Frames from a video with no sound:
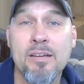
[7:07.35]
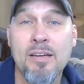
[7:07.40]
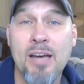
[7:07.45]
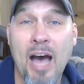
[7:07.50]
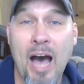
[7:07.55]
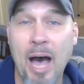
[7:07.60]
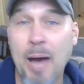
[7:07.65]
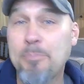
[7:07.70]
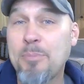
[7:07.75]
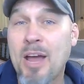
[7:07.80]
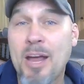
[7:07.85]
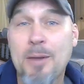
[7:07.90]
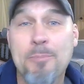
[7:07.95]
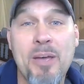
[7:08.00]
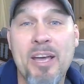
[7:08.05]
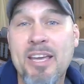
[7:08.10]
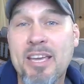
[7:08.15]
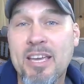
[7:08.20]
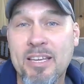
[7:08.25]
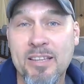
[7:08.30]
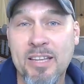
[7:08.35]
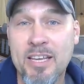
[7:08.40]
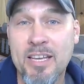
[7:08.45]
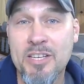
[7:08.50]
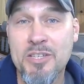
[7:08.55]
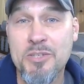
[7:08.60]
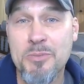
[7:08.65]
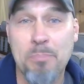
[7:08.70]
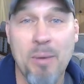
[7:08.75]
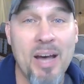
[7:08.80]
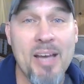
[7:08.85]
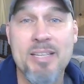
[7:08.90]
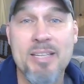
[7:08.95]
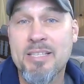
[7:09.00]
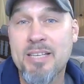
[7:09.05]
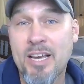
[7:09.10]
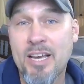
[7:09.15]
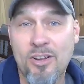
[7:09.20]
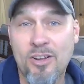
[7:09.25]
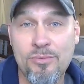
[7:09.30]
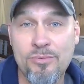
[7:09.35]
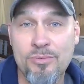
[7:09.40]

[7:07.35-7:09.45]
I'm not picking these myself.